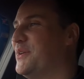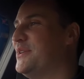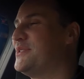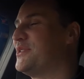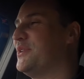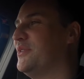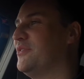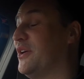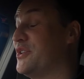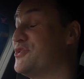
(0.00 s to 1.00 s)
you drove
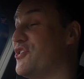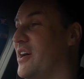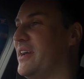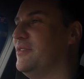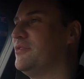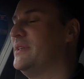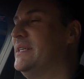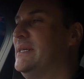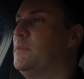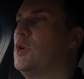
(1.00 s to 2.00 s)
or drive.
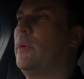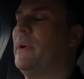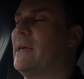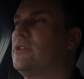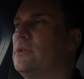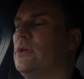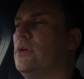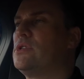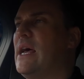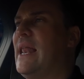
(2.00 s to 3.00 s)
But going back to
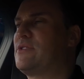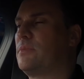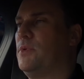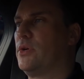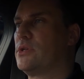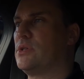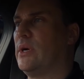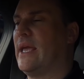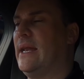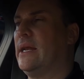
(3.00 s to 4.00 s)
those electric motors, so
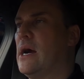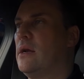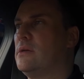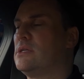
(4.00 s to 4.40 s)
again in Ireland